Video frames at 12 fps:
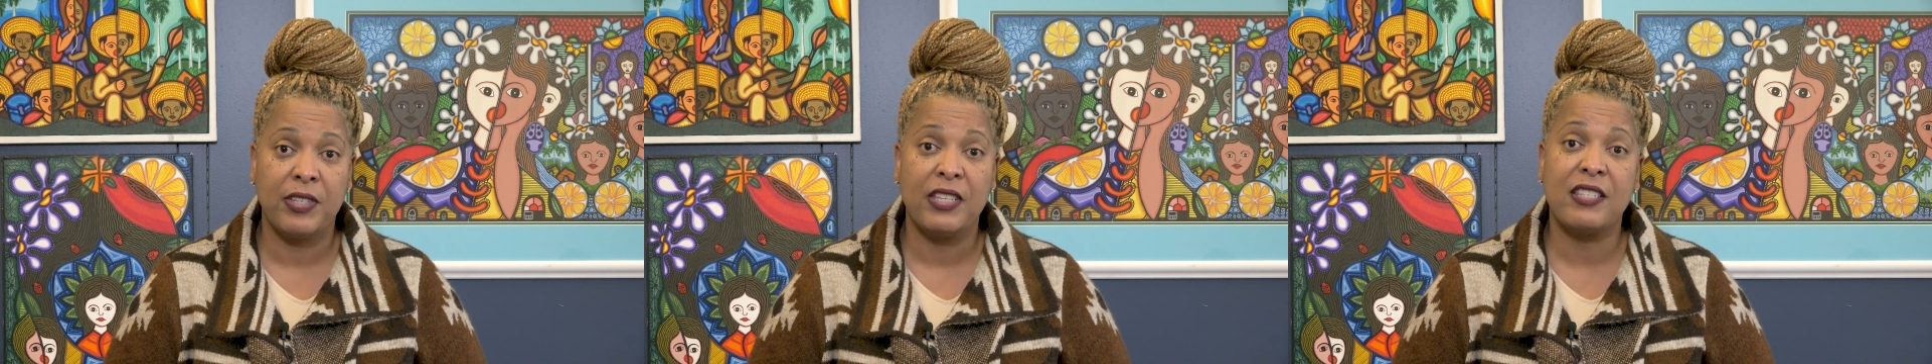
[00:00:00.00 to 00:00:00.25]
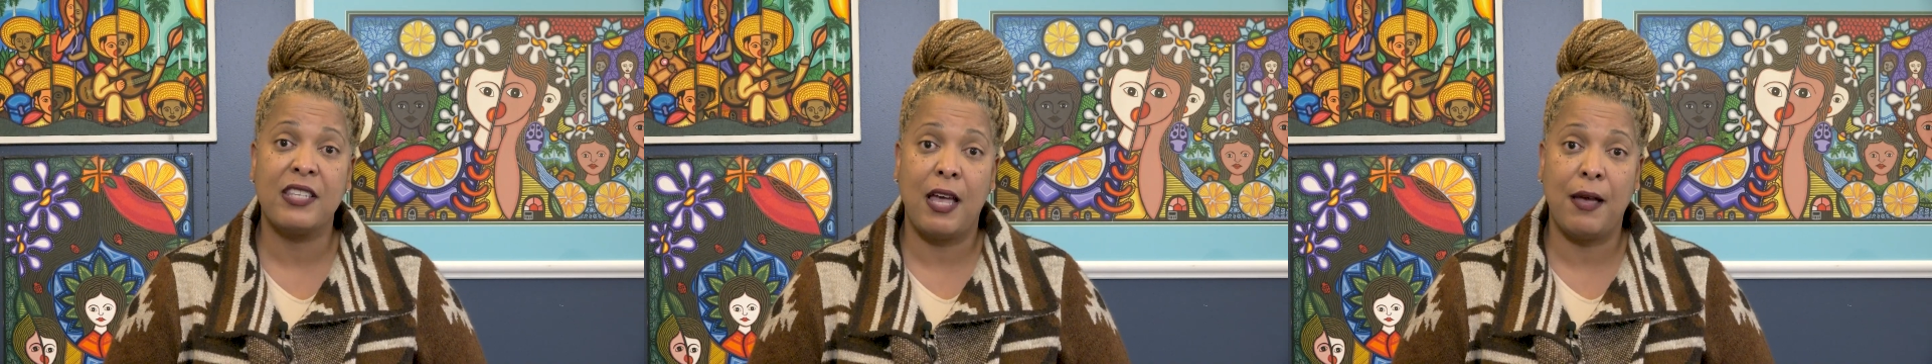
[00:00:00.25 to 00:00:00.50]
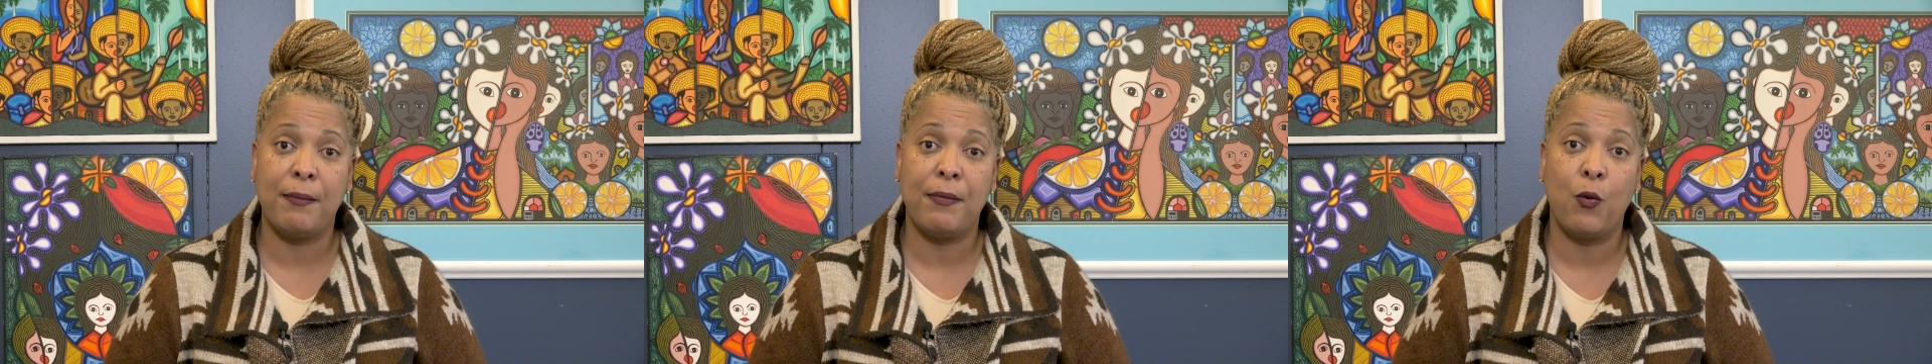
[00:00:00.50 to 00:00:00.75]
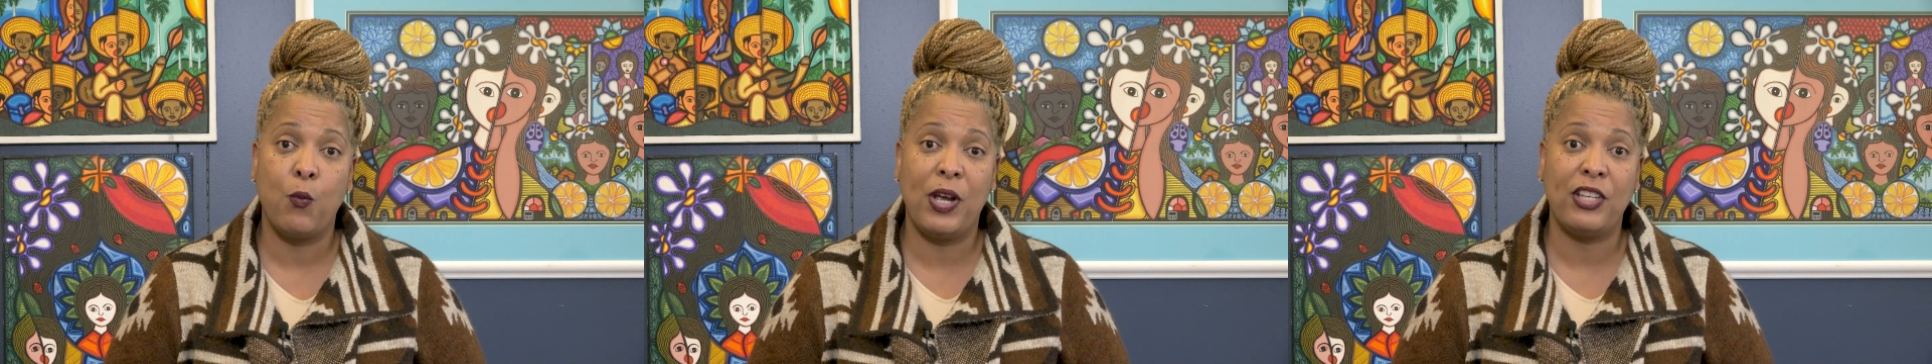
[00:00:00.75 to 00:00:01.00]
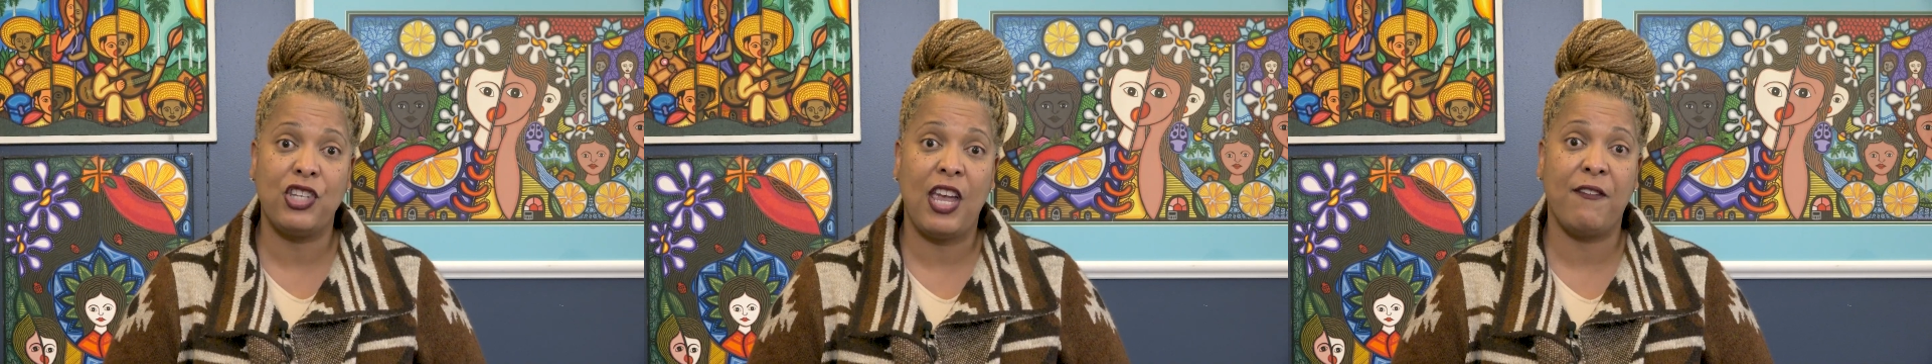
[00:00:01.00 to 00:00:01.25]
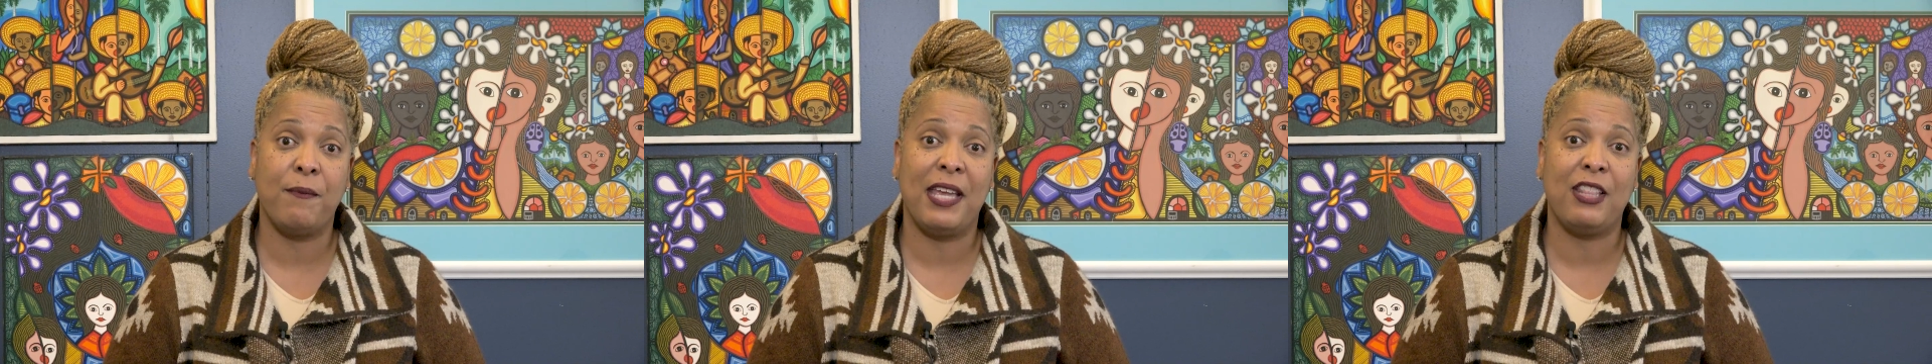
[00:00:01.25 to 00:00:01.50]
some which
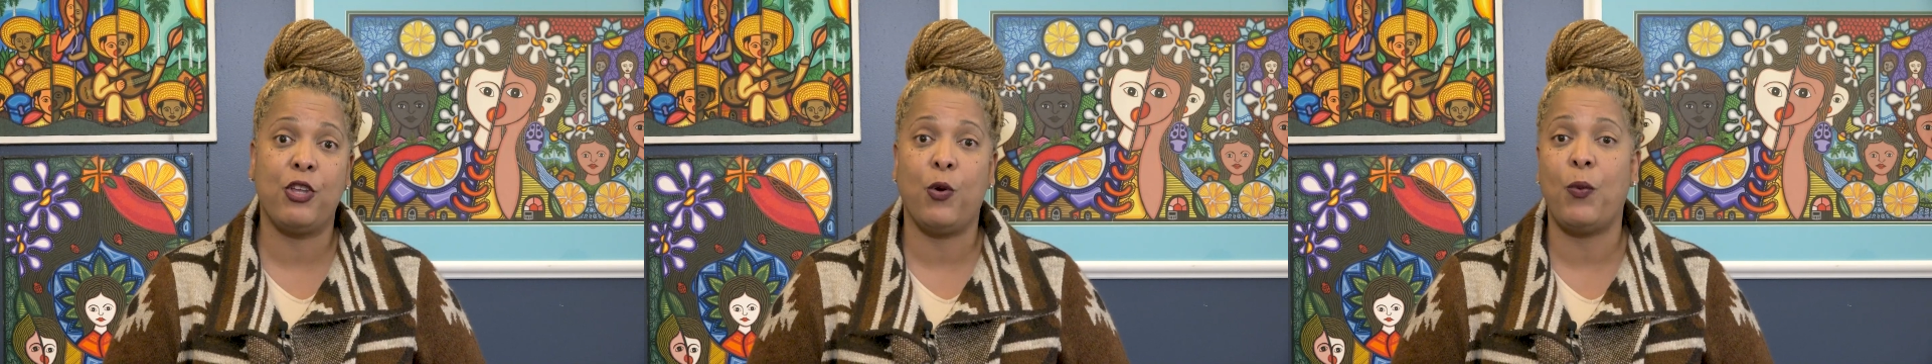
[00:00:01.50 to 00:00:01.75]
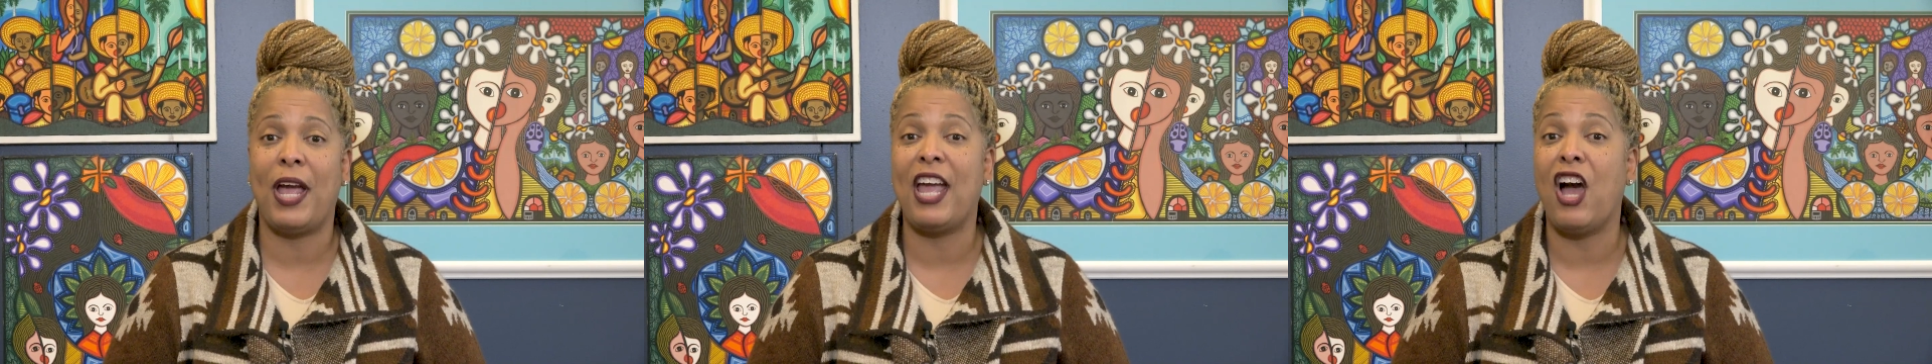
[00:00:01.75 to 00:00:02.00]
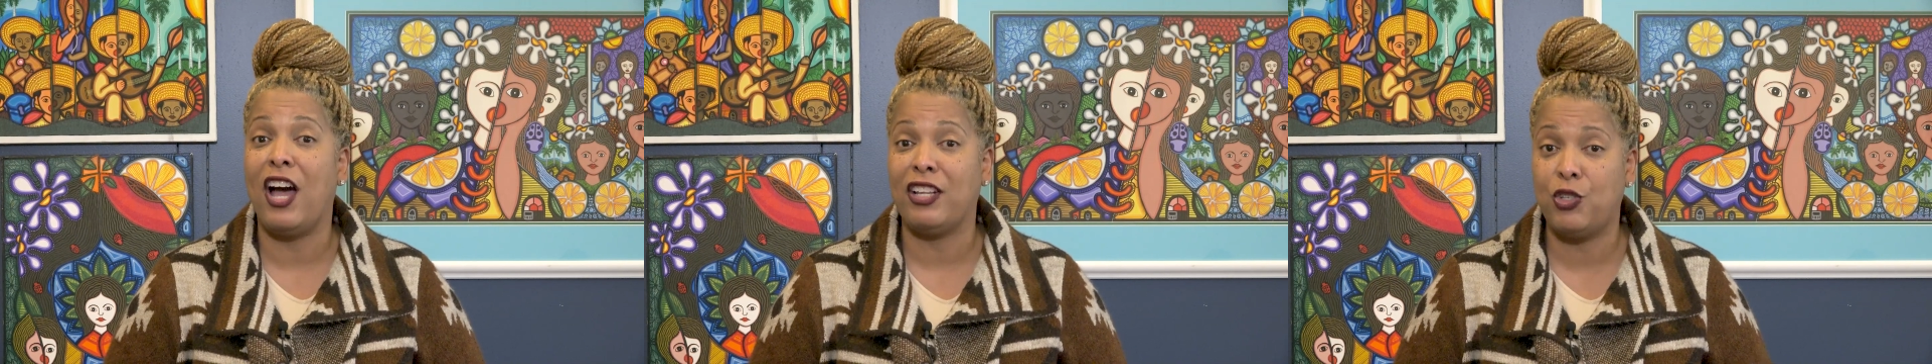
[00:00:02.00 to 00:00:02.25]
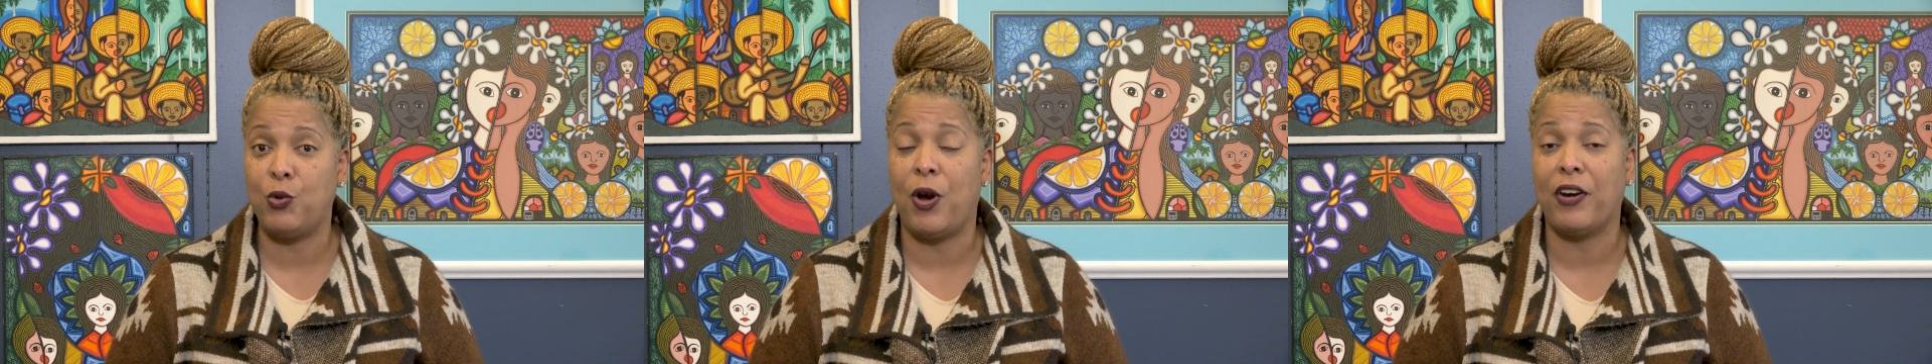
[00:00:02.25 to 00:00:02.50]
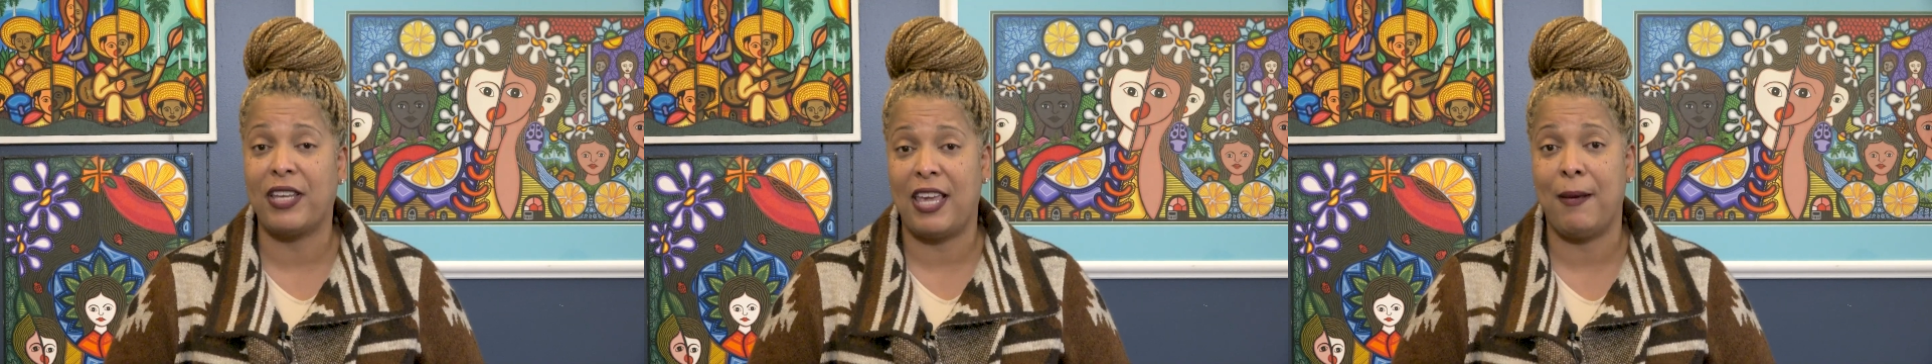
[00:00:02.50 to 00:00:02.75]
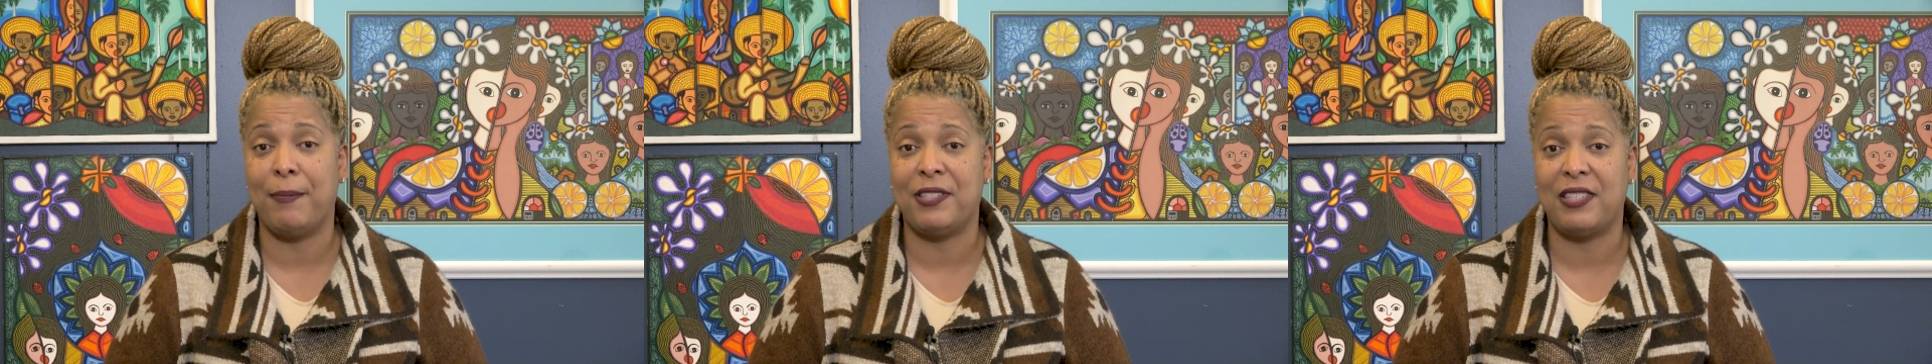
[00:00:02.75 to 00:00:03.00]
have made their way onto our
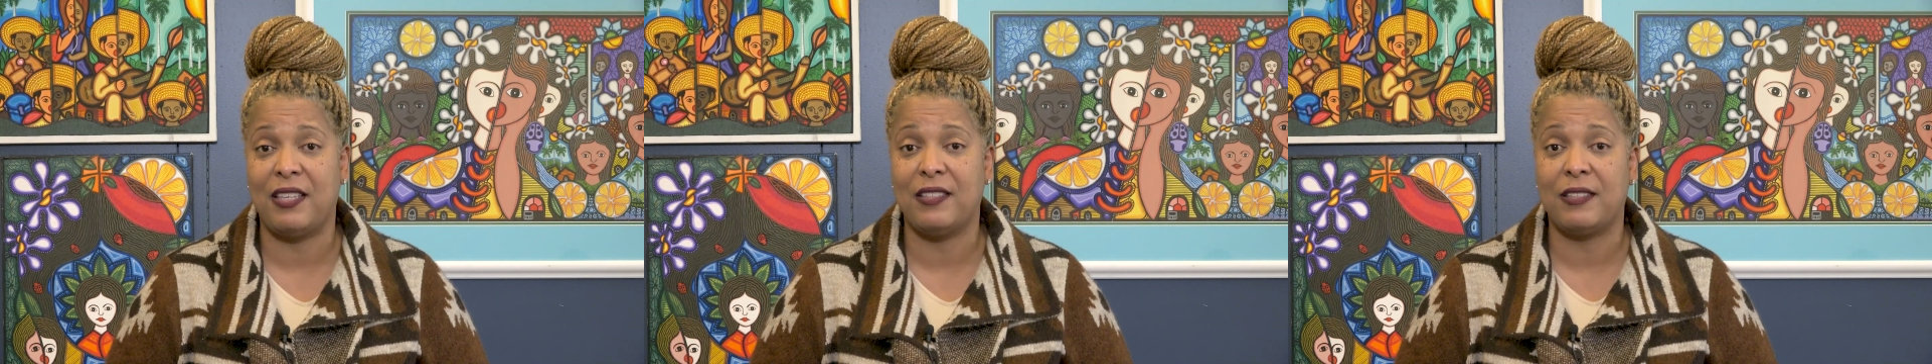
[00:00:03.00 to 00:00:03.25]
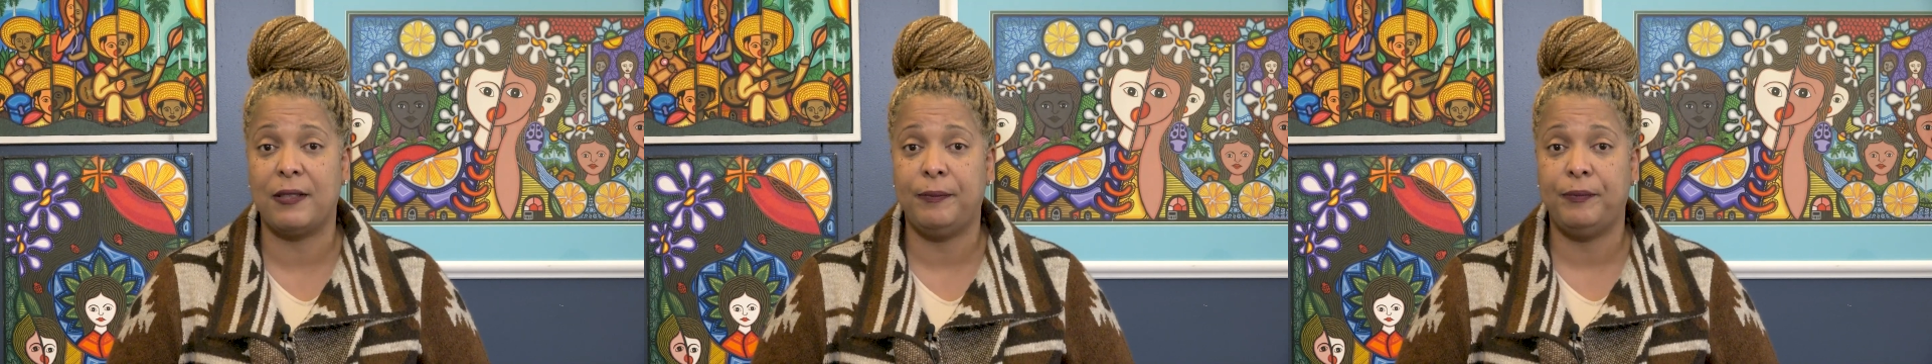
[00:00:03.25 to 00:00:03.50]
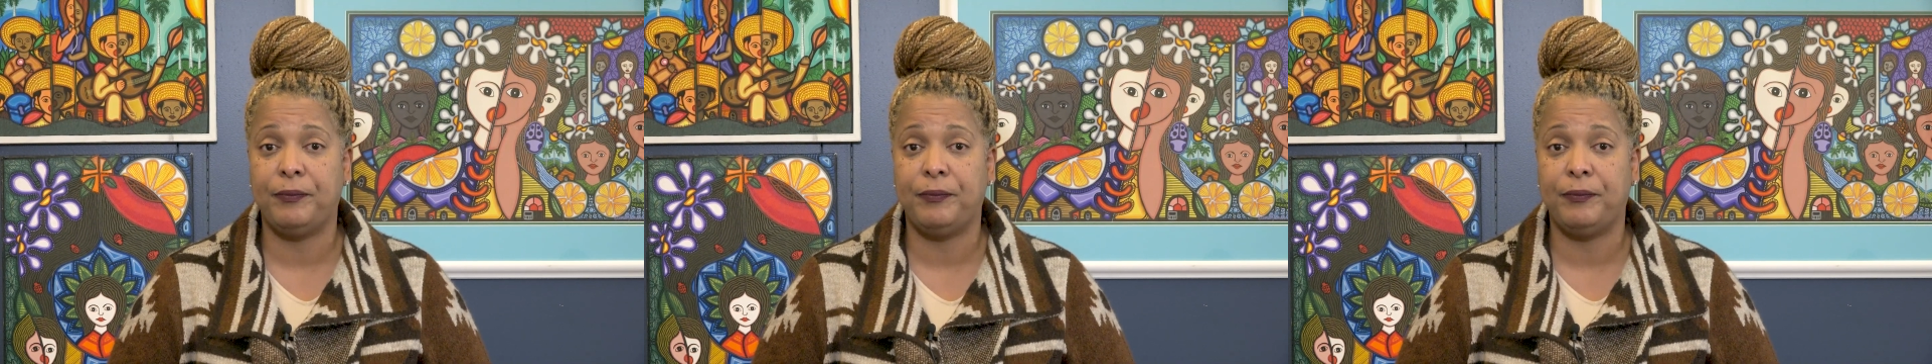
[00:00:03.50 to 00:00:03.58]
campuses.